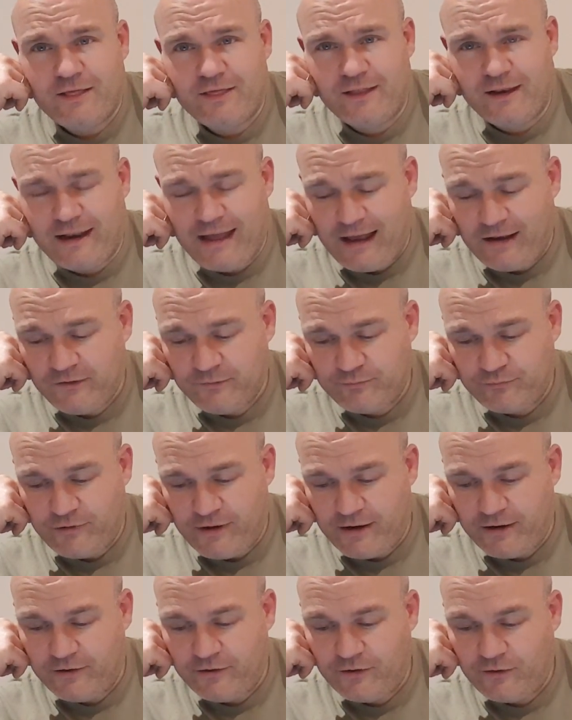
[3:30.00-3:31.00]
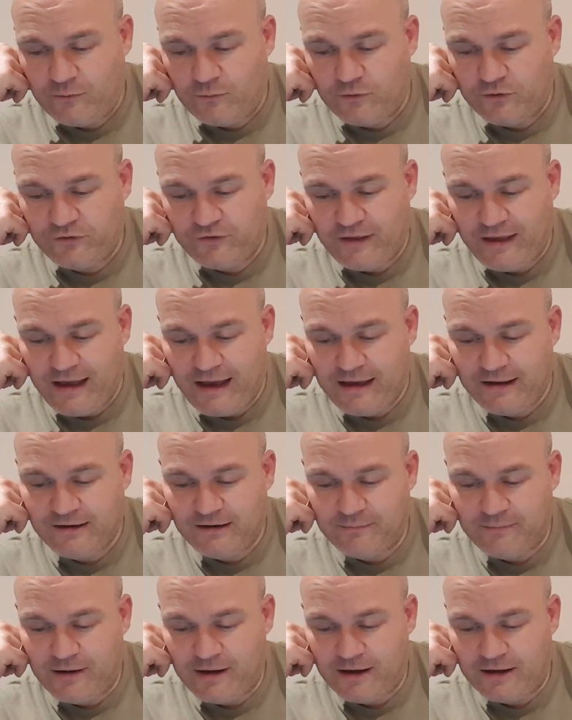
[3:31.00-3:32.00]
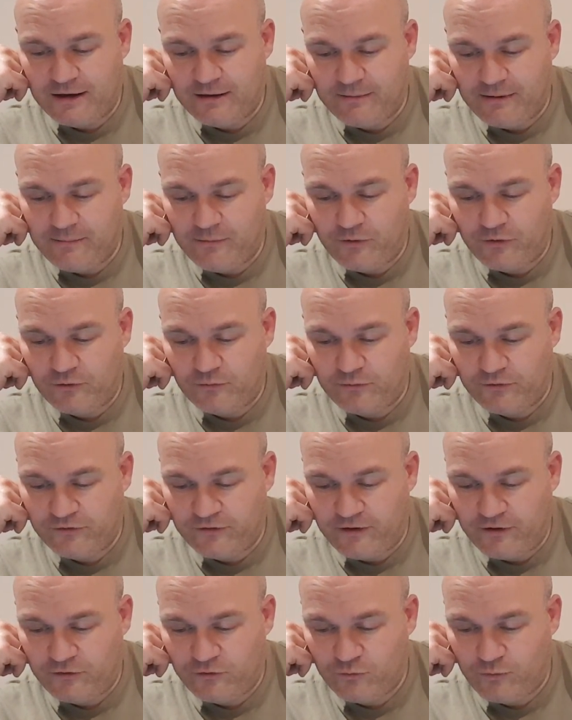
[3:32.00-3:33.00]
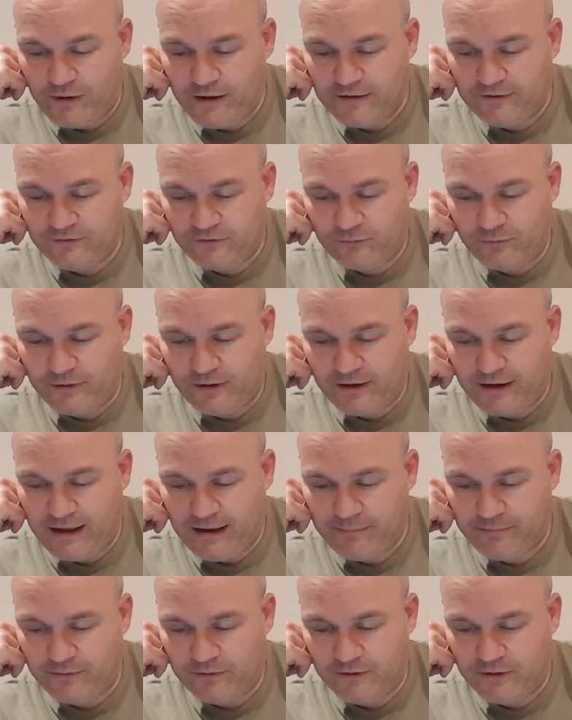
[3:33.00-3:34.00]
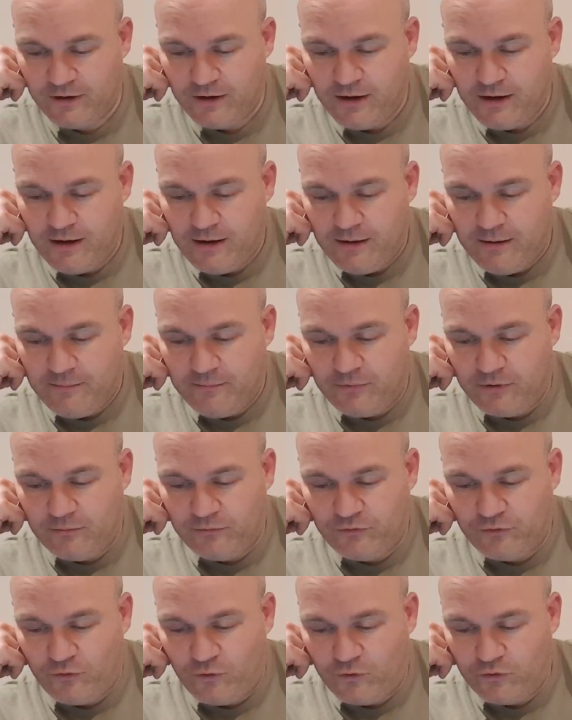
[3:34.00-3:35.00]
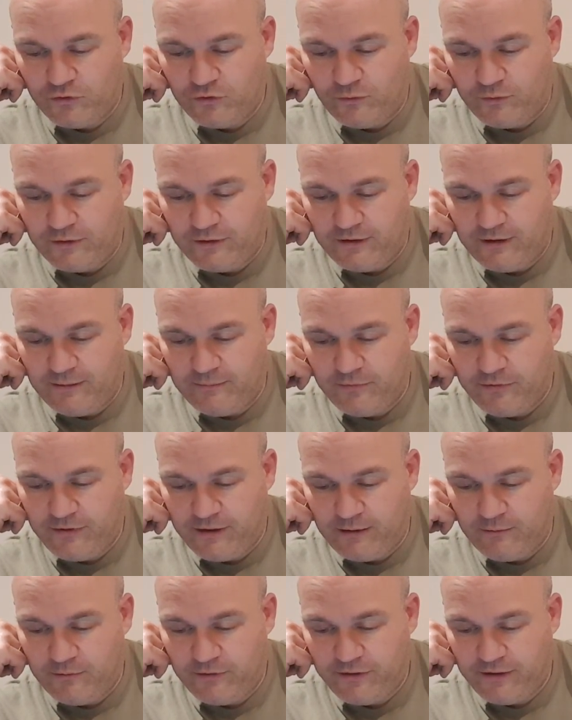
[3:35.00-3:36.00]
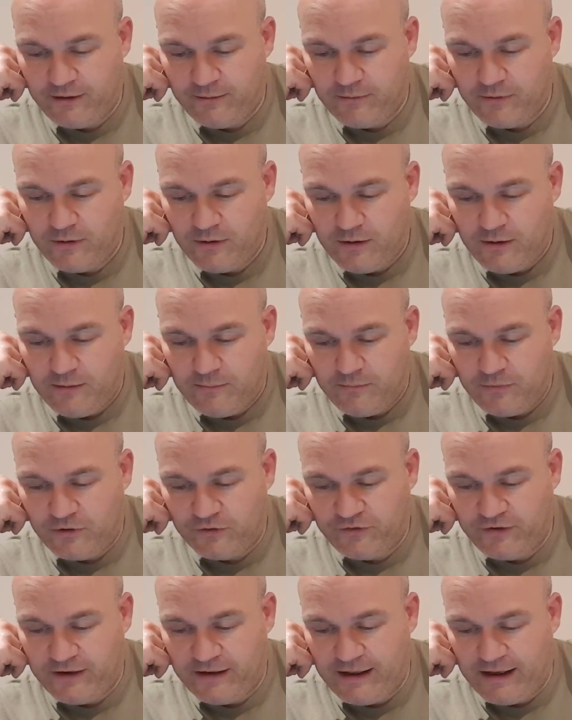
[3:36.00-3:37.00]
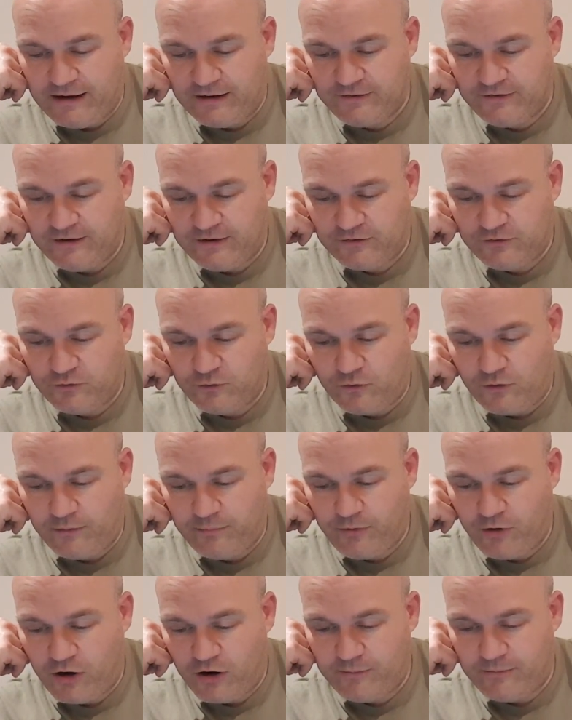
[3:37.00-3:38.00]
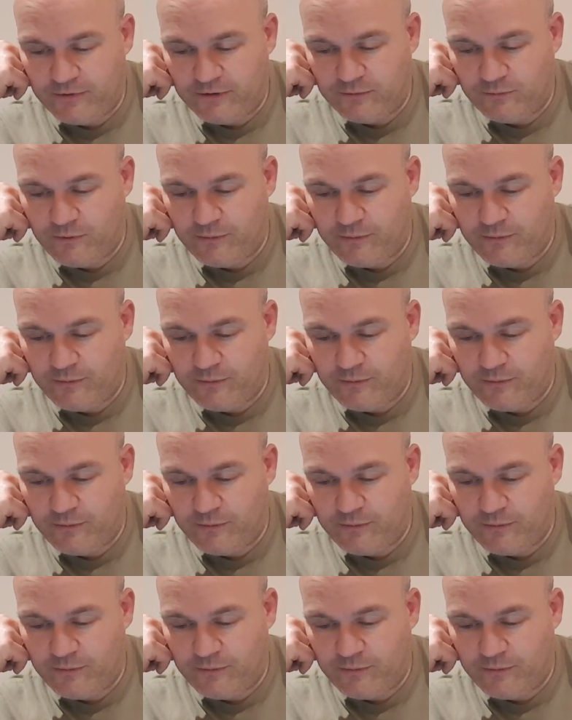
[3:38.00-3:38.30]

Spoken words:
The last predator was the handyman, and my mother was there twice when it happened, but it was an ongoing thing with him because he had access to our apartment.